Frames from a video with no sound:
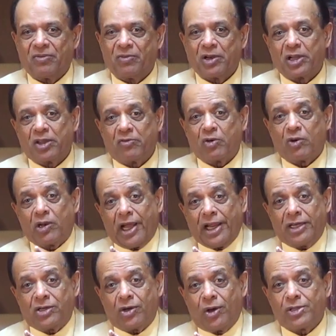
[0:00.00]
will give you
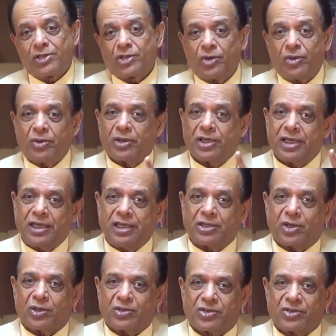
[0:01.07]
light also, heat
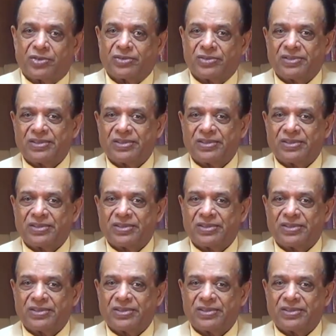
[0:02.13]
also.